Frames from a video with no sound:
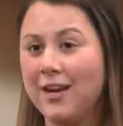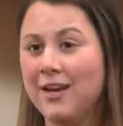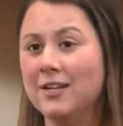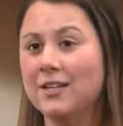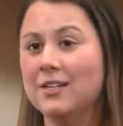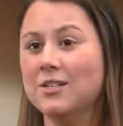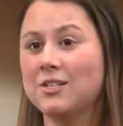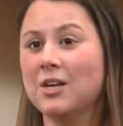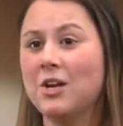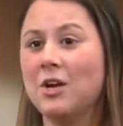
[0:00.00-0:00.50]

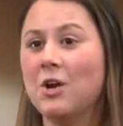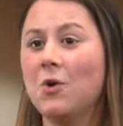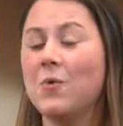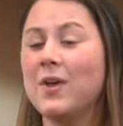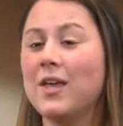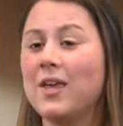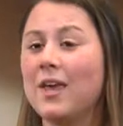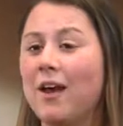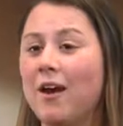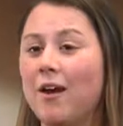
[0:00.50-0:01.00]
and
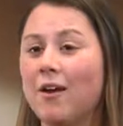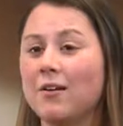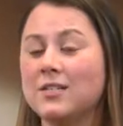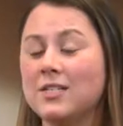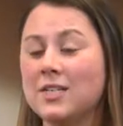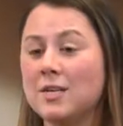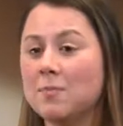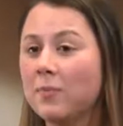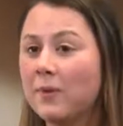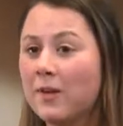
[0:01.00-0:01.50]
we care
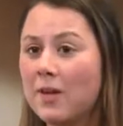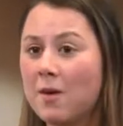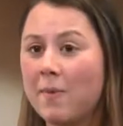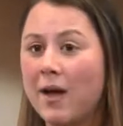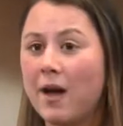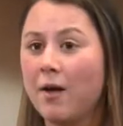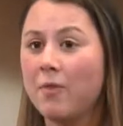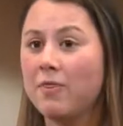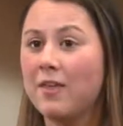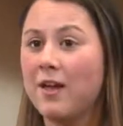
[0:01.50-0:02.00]
deeply
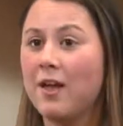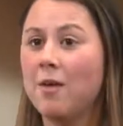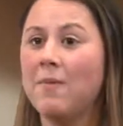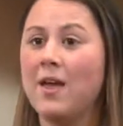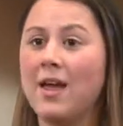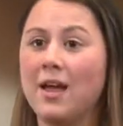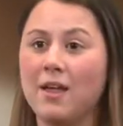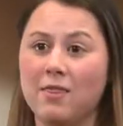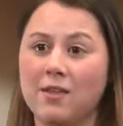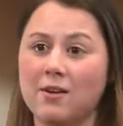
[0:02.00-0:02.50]
about them
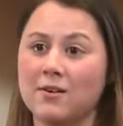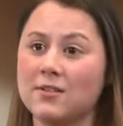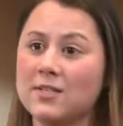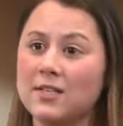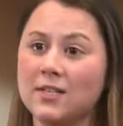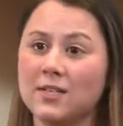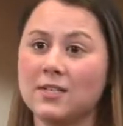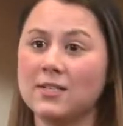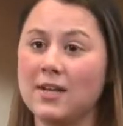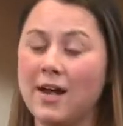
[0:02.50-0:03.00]
and their
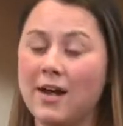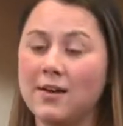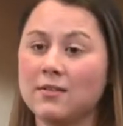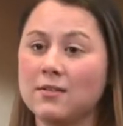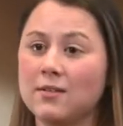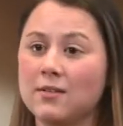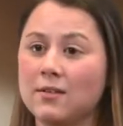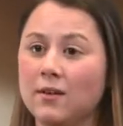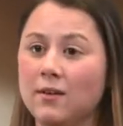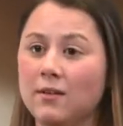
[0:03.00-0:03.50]

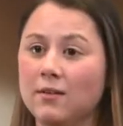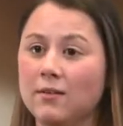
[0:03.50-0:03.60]
success.